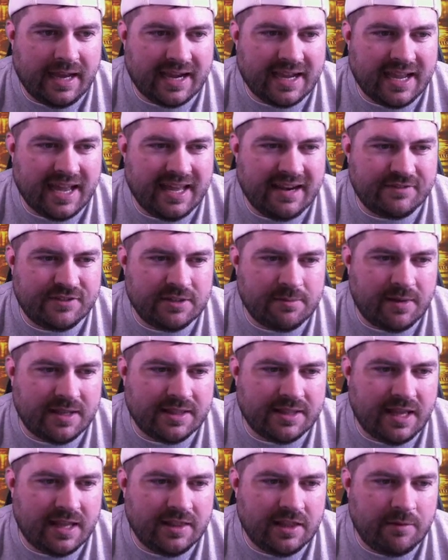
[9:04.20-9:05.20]
I kind of took a
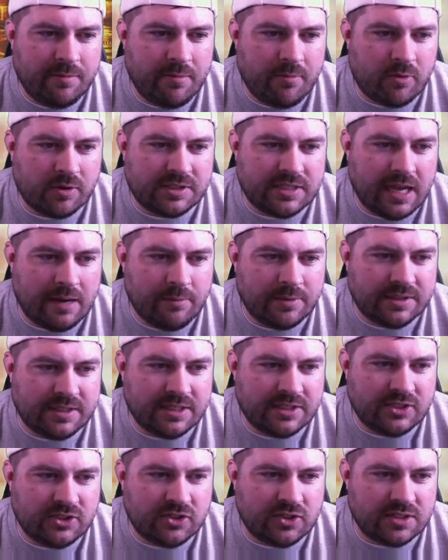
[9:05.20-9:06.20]
little bit more time with
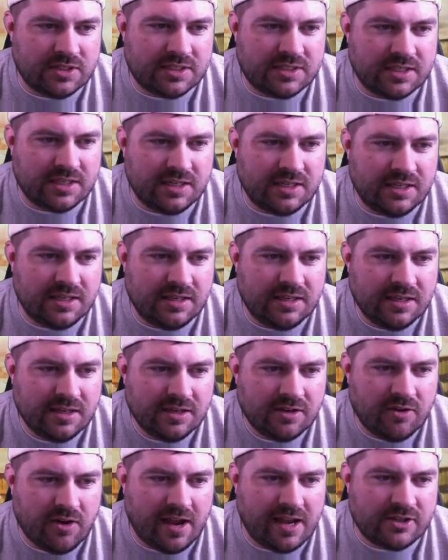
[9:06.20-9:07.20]
this, as you can see.
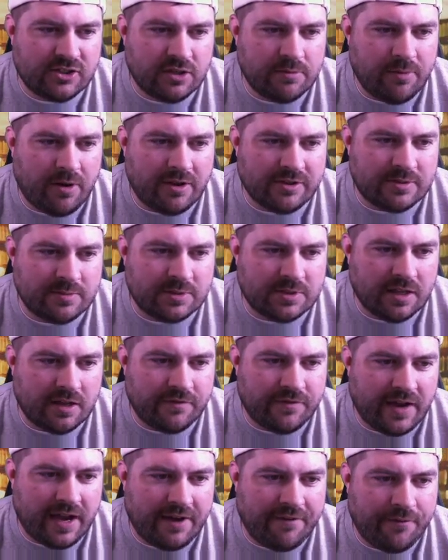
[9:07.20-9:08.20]
Gradually bought some
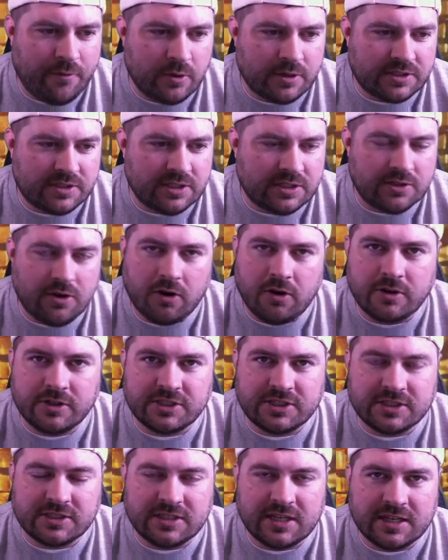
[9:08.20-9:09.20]
stuff. I forced this card
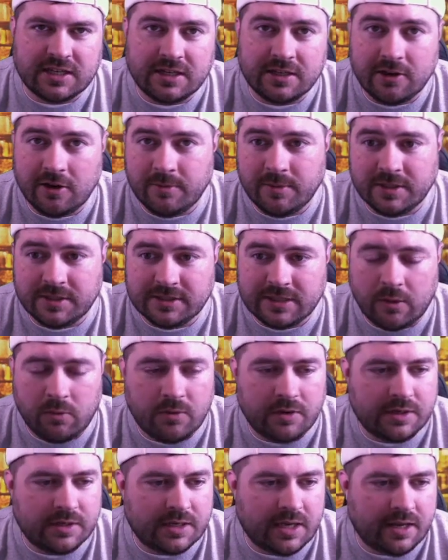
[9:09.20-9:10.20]
just a second ago because I
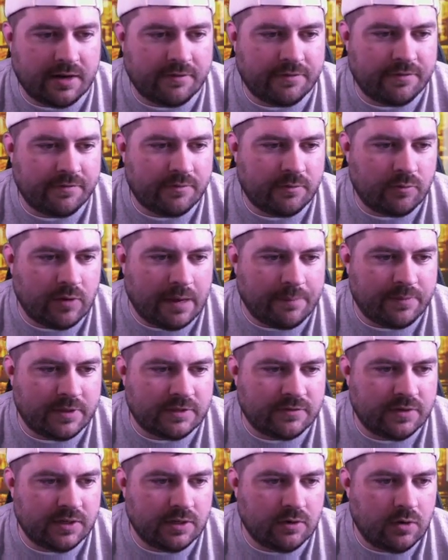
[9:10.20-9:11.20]
wanted to kind of wrap
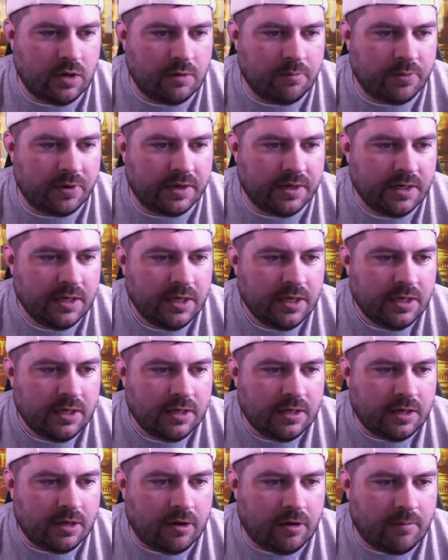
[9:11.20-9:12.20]
this video up. But
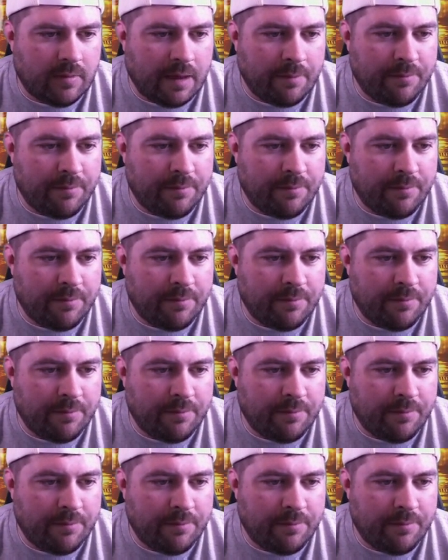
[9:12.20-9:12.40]
I